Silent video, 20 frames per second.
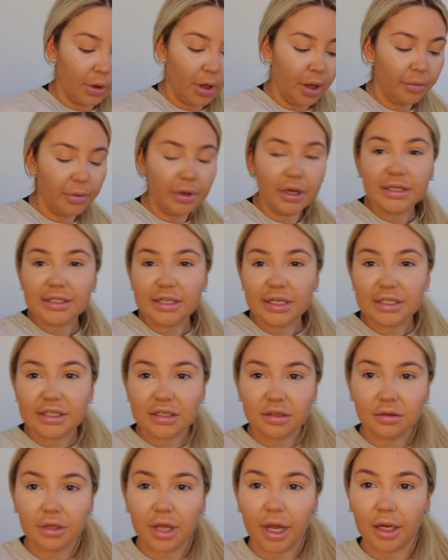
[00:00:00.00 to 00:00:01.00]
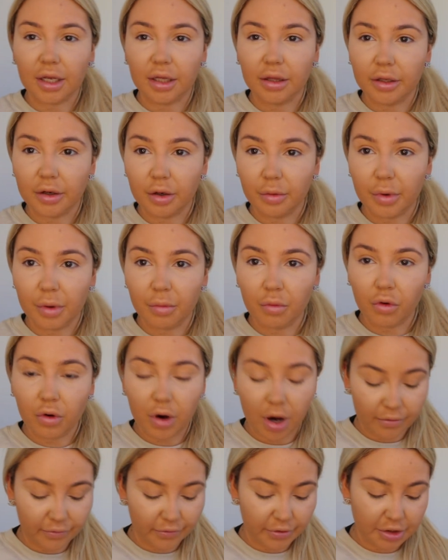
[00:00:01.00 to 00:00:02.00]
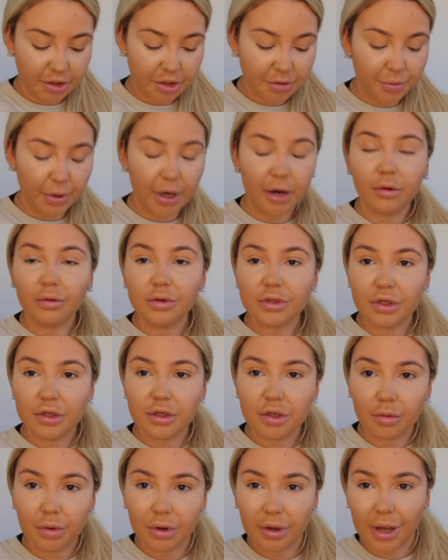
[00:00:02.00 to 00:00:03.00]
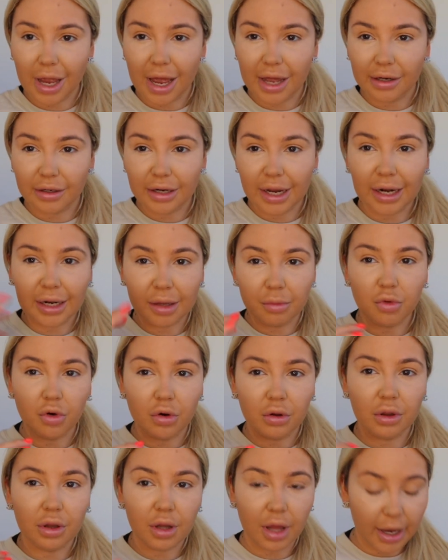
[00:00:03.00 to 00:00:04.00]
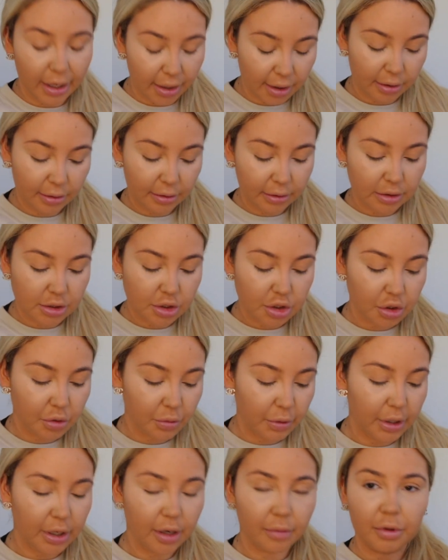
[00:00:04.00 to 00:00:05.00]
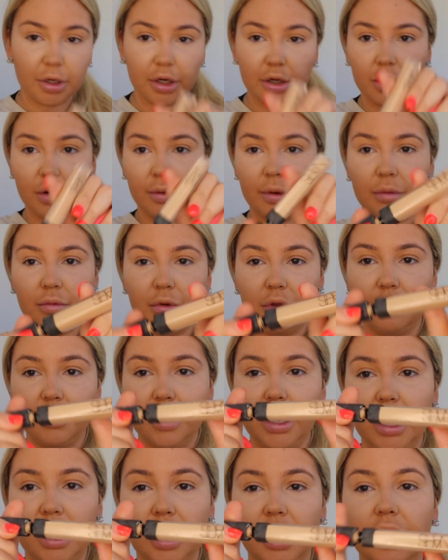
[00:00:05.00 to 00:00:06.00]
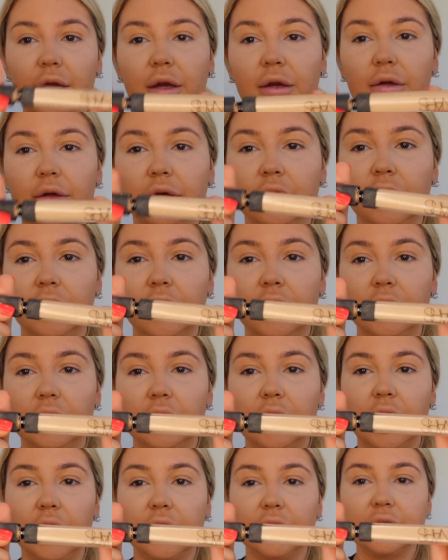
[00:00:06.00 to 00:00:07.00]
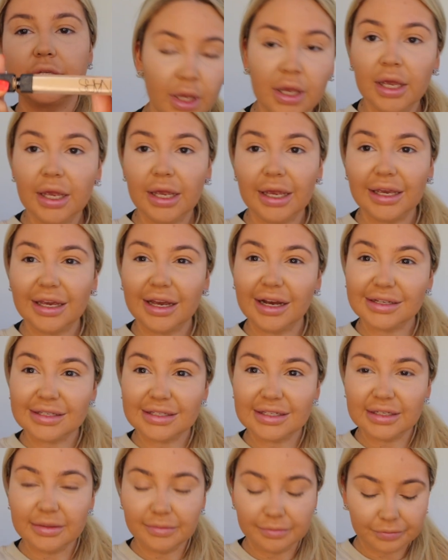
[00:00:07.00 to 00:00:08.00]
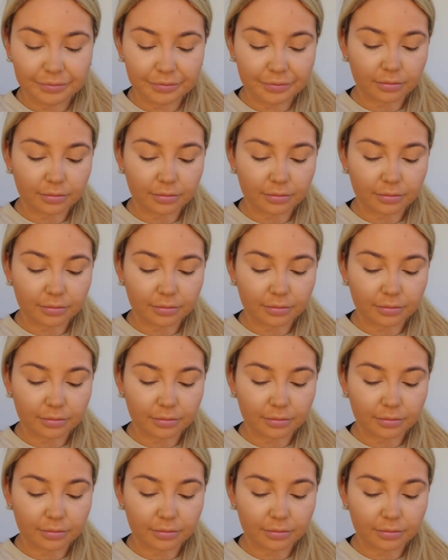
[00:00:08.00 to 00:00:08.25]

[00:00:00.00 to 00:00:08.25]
And because I still like a little bit more coverage, but I also don't want to add any more light to it, I'm going to go in with my NARS in Custard